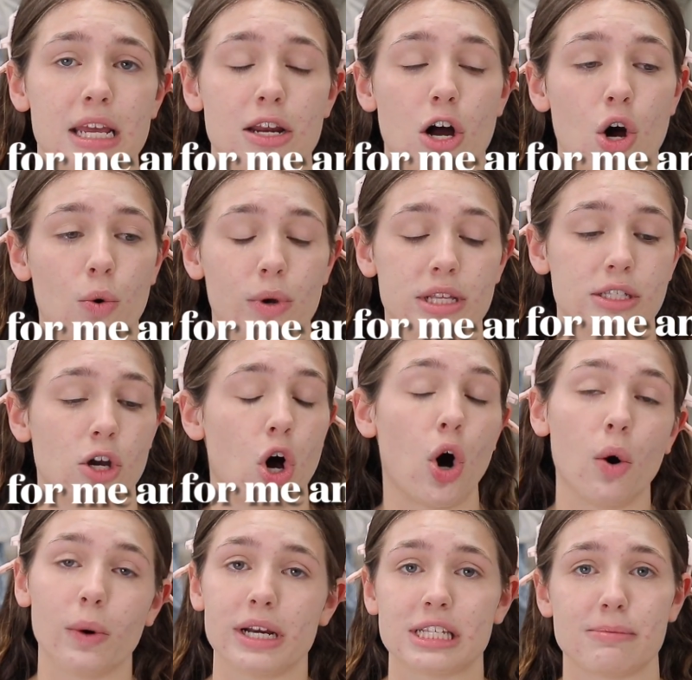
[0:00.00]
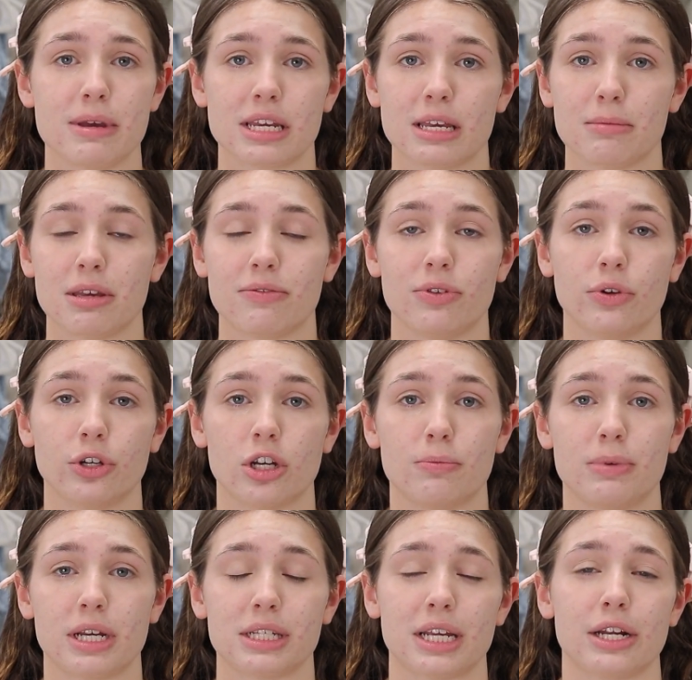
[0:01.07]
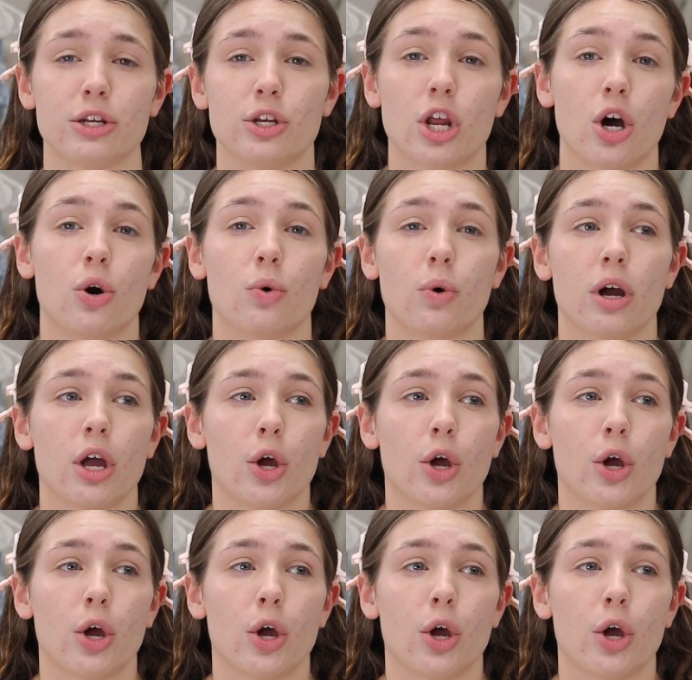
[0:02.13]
and it's always making me feel good because I know